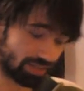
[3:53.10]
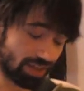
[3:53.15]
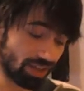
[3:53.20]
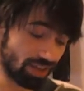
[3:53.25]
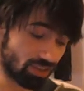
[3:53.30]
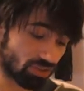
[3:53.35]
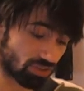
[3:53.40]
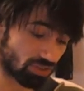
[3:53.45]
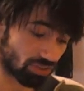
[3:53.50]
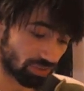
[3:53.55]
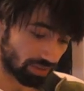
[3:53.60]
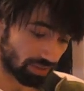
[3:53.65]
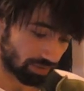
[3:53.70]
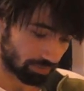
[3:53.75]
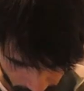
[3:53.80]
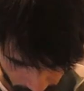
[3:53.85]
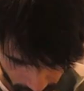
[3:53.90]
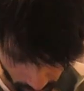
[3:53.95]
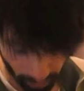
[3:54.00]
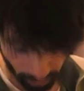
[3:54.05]
This,
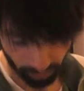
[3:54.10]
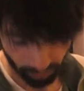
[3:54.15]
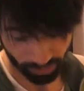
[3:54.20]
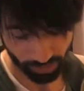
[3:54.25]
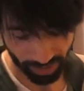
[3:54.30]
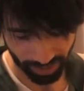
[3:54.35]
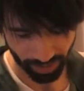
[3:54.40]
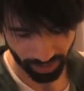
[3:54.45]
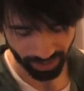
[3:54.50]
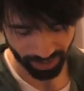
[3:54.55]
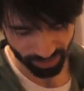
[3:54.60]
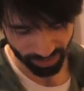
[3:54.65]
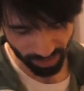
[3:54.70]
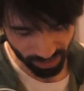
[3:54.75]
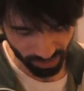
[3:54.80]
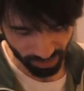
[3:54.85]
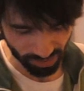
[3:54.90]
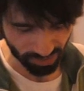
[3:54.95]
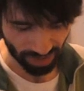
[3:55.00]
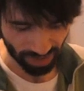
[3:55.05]
no, it's not. All right,
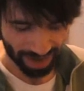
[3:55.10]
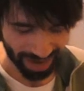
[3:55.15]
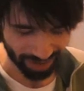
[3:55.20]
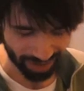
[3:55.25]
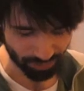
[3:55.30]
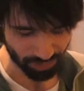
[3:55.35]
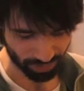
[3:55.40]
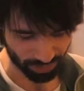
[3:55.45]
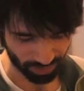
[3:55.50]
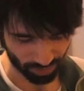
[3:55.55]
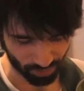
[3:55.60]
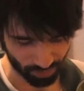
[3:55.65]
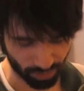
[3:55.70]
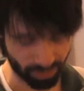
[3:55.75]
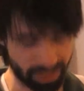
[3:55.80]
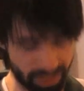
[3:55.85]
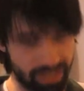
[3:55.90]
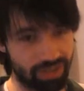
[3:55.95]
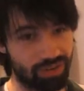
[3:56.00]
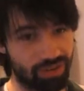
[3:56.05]
this is after his
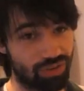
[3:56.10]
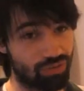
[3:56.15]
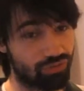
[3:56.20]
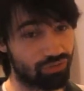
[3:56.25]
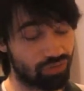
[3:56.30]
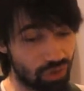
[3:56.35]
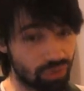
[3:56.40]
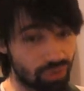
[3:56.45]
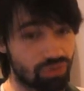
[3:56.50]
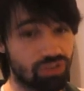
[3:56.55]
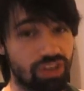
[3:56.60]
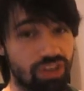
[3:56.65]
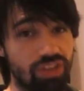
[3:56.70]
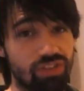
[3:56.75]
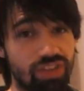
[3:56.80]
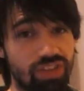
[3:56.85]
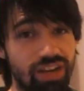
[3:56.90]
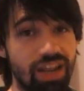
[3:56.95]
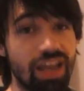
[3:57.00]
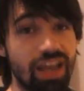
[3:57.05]
rookie year, his first
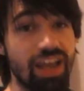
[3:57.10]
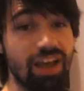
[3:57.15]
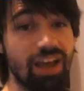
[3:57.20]
season.